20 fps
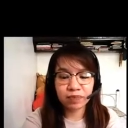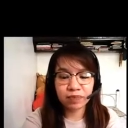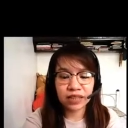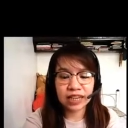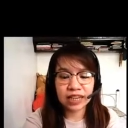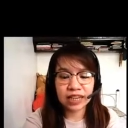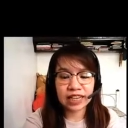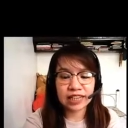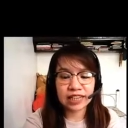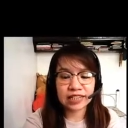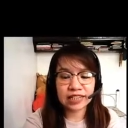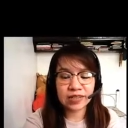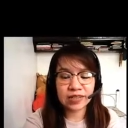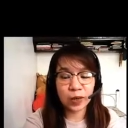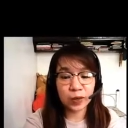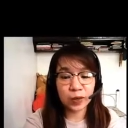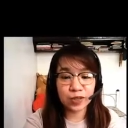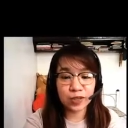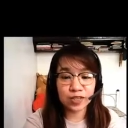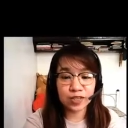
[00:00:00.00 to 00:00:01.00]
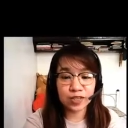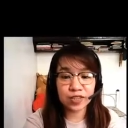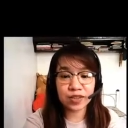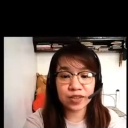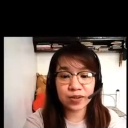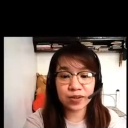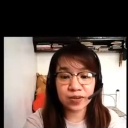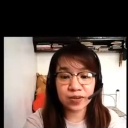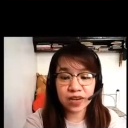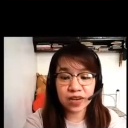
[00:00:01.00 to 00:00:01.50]
is
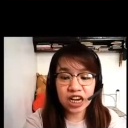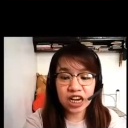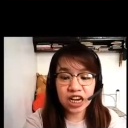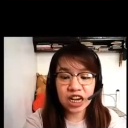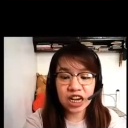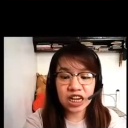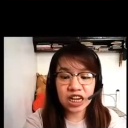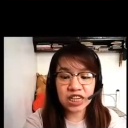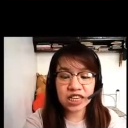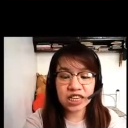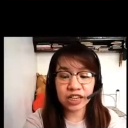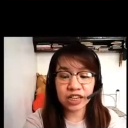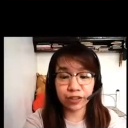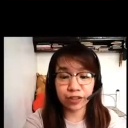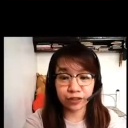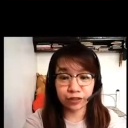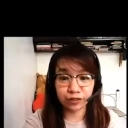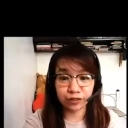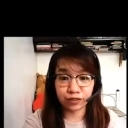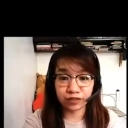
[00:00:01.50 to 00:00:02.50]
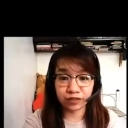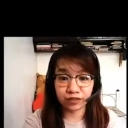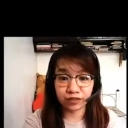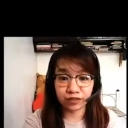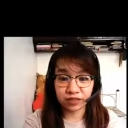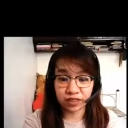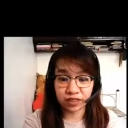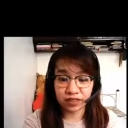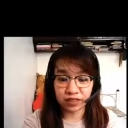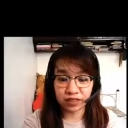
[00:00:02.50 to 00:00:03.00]
also a noun.
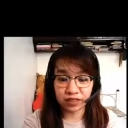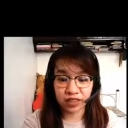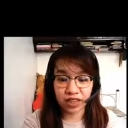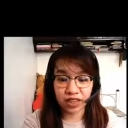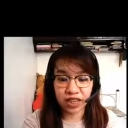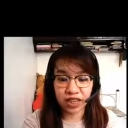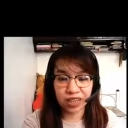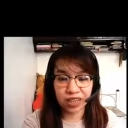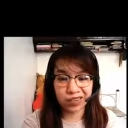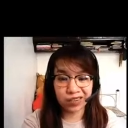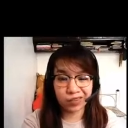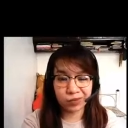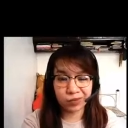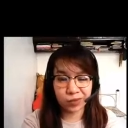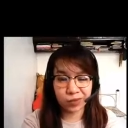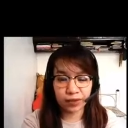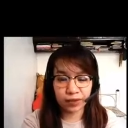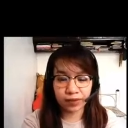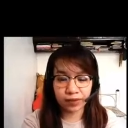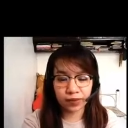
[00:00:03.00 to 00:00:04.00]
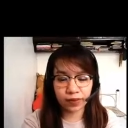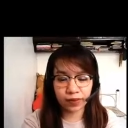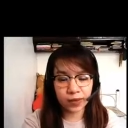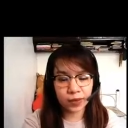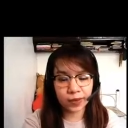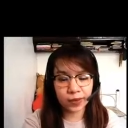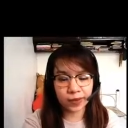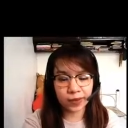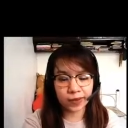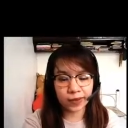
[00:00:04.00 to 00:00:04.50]
Okay, a
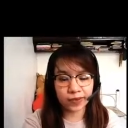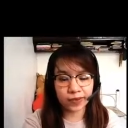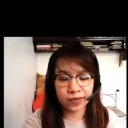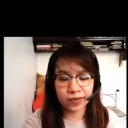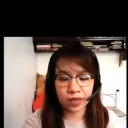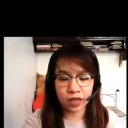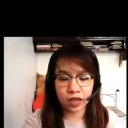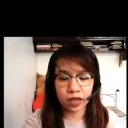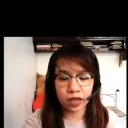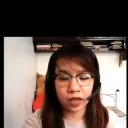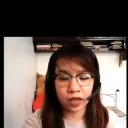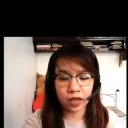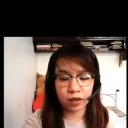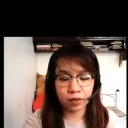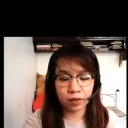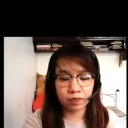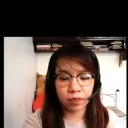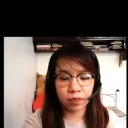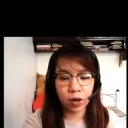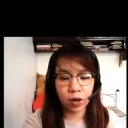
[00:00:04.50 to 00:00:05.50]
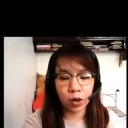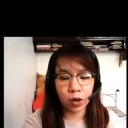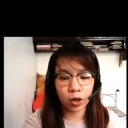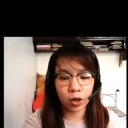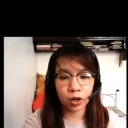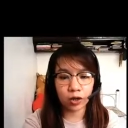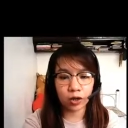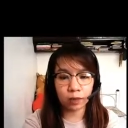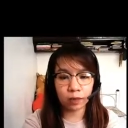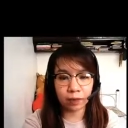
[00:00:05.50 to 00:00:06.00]
thing, let's say a
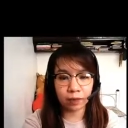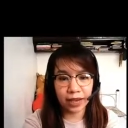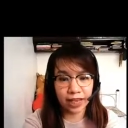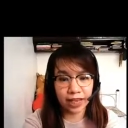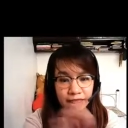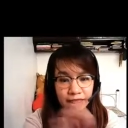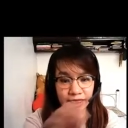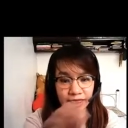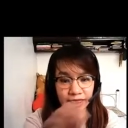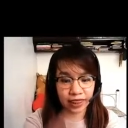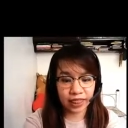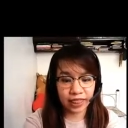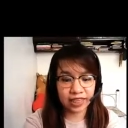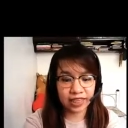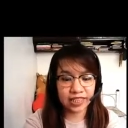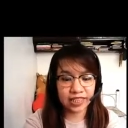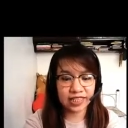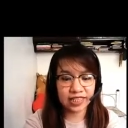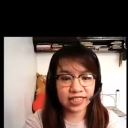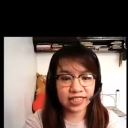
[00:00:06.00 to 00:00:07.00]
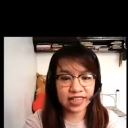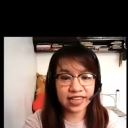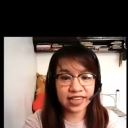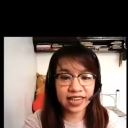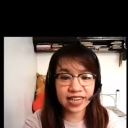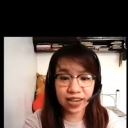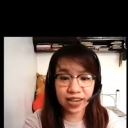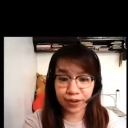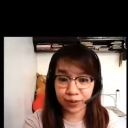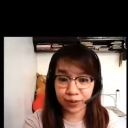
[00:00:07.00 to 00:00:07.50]
ball pen is a
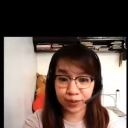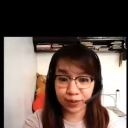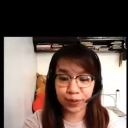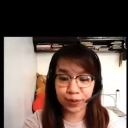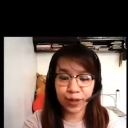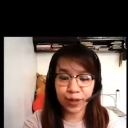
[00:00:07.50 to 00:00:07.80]
noun.